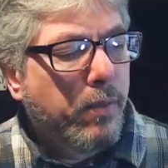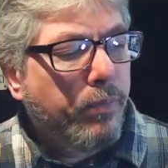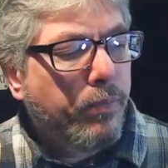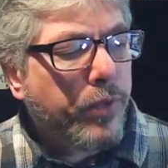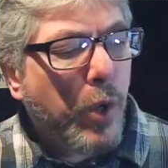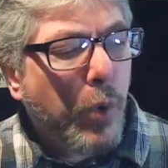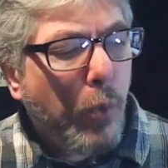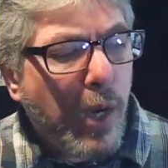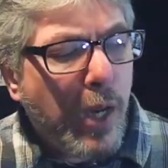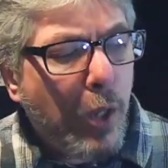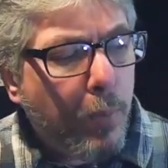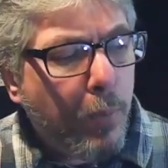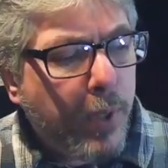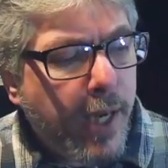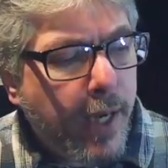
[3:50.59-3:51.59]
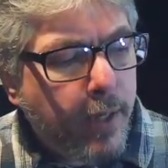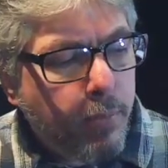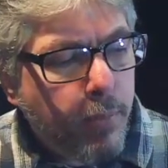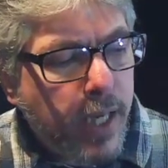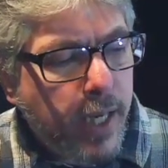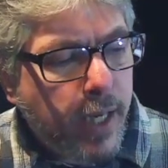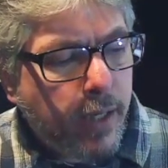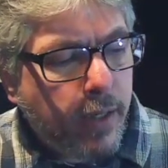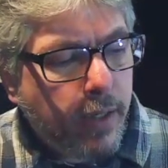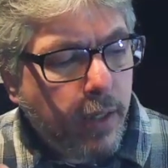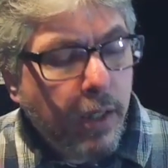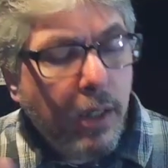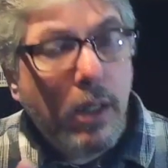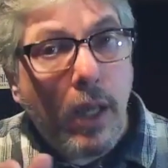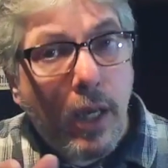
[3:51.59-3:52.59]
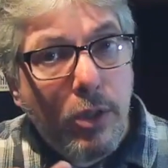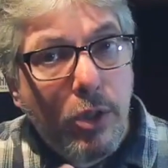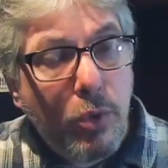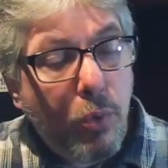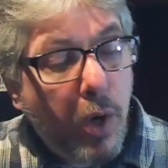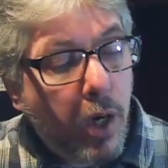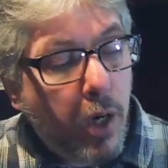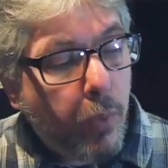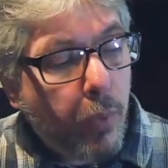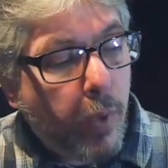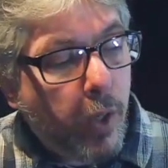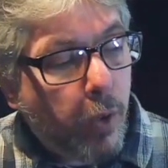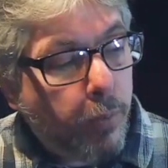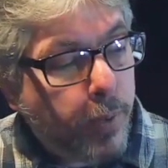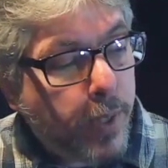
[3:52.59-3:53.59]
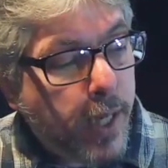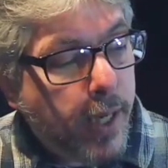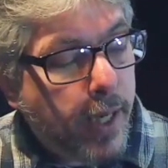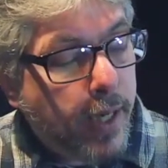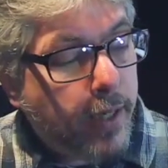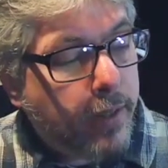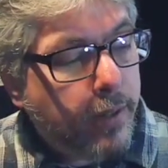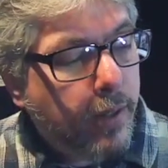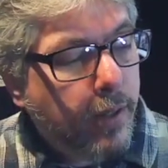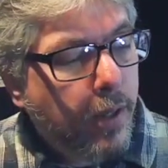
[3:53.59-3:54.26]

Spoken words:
Now well-bred men, and you are well-bred,